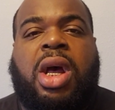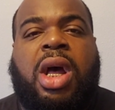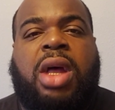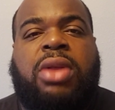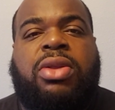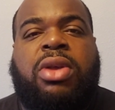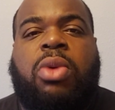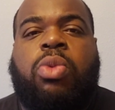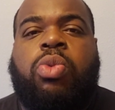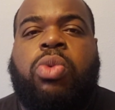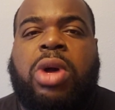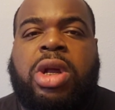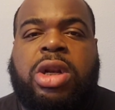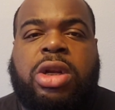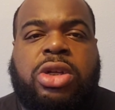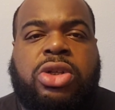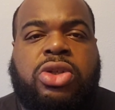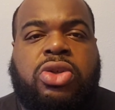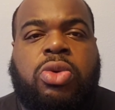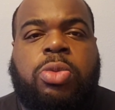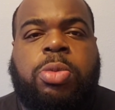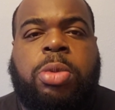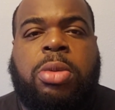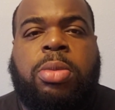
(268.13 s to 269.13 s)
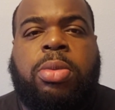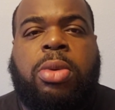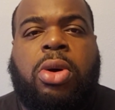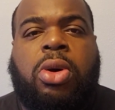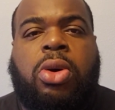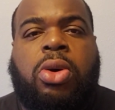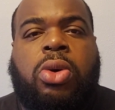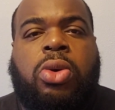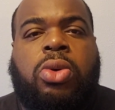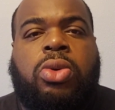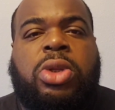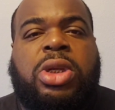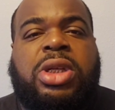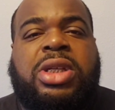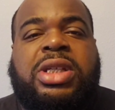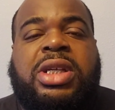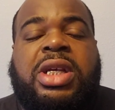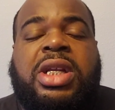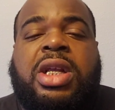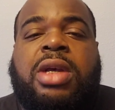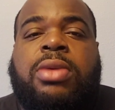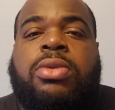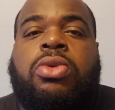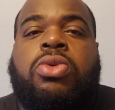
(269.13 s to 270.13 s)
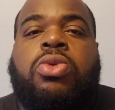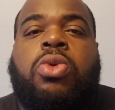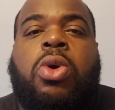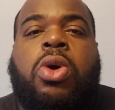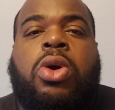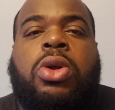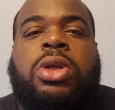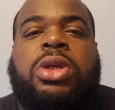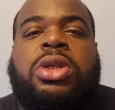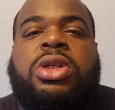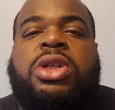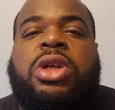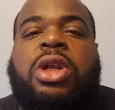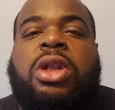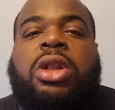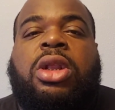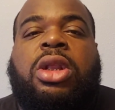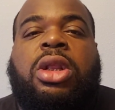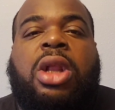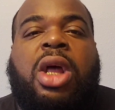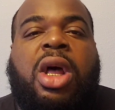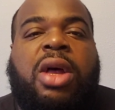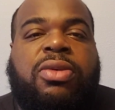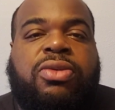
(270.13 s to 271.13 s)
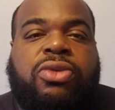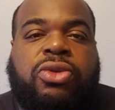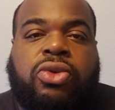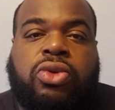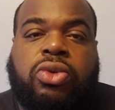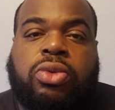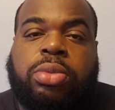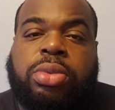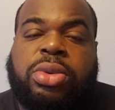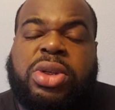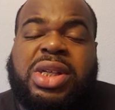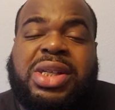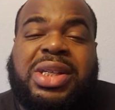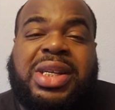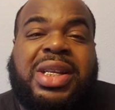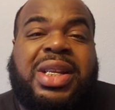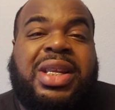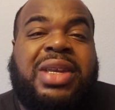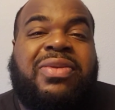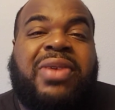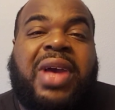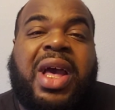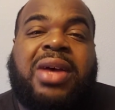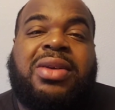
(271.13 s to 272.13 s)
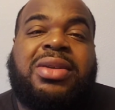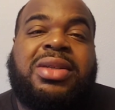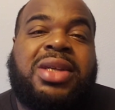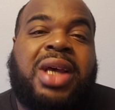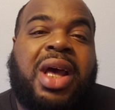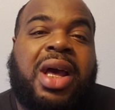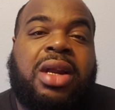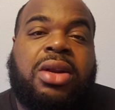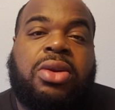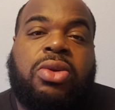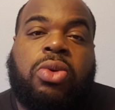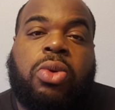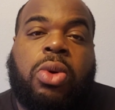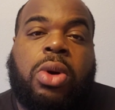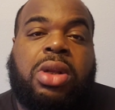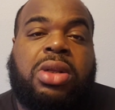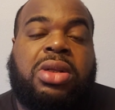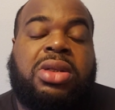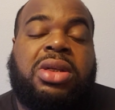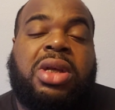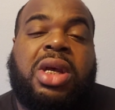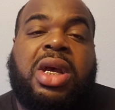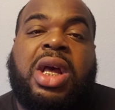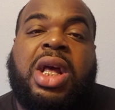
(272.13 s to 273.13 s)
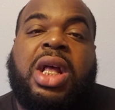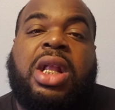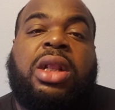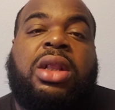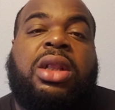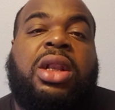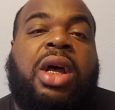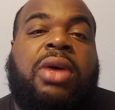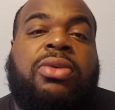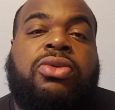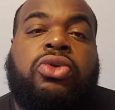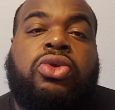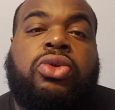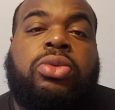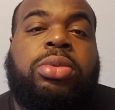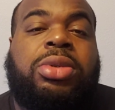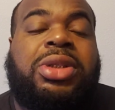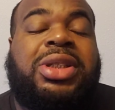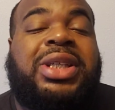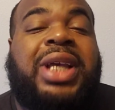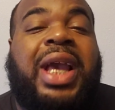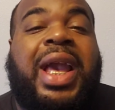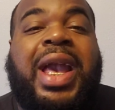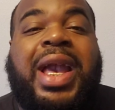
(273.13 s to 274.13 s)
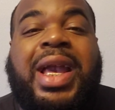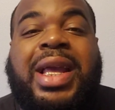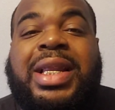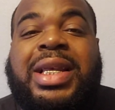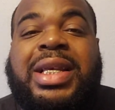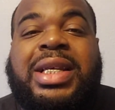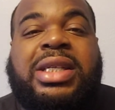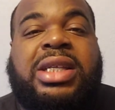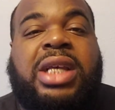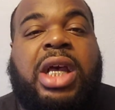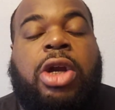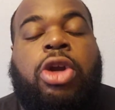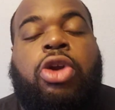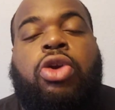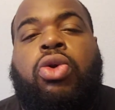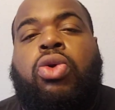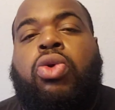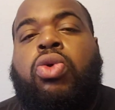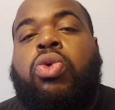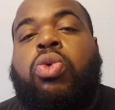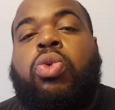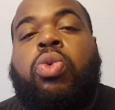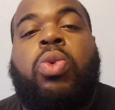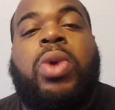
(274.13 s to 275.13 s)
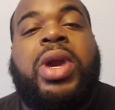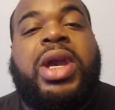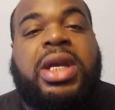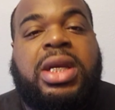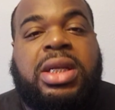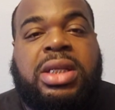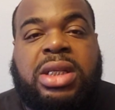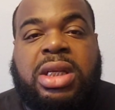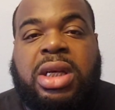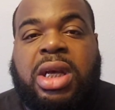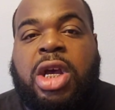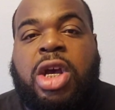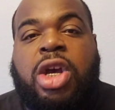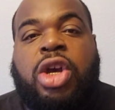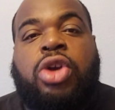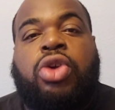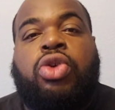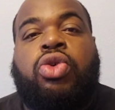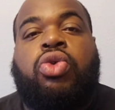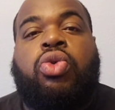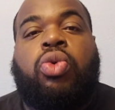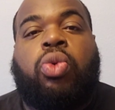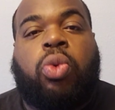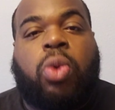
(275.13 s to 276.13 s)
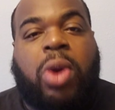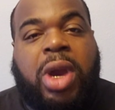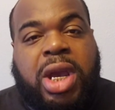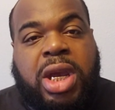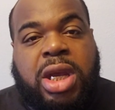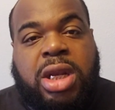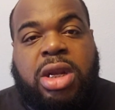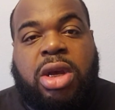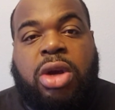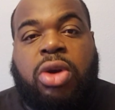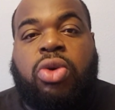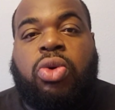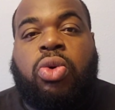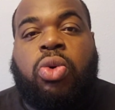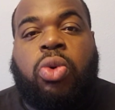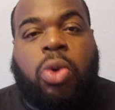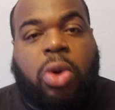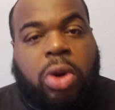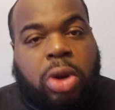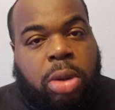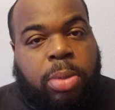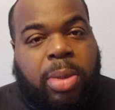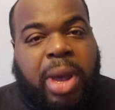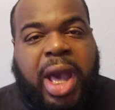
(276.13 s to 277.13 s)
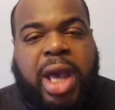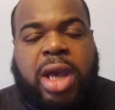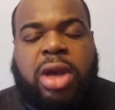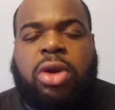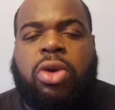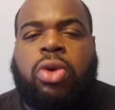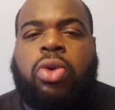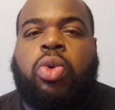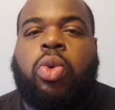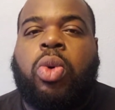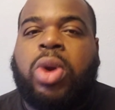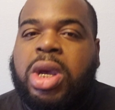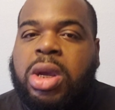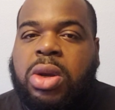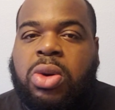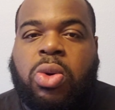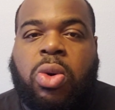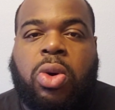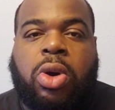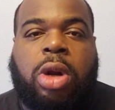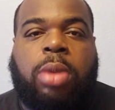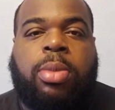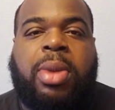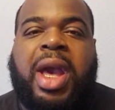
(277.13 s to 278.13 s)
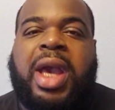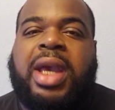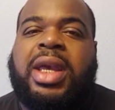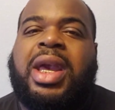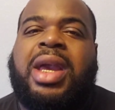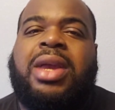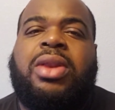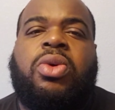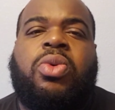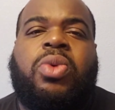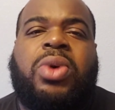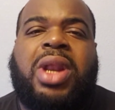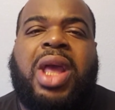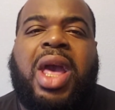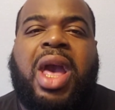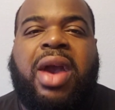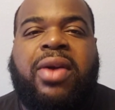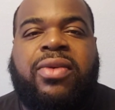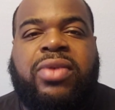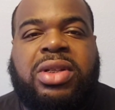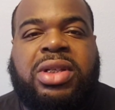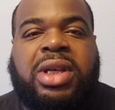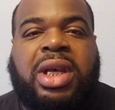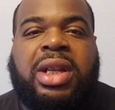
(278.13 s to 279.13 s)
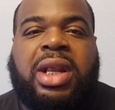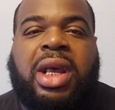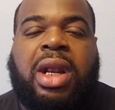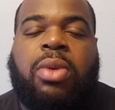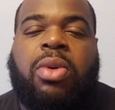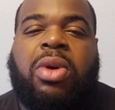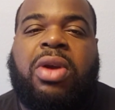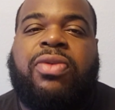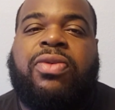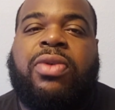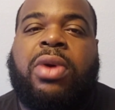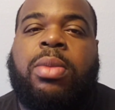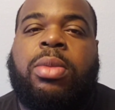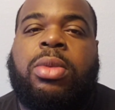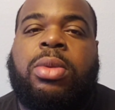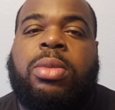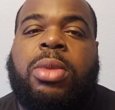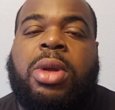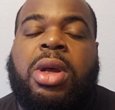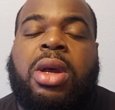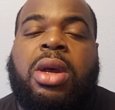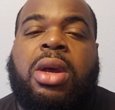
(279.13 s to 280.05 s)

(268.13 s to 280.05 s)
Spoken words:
They won the Super Bowl. The city of New Orleans loves Drew Bress, and even outside of New Orleans loves Drew Bress. And he's a great quarterback. Great quarterback. Can't no one ever take that away from him.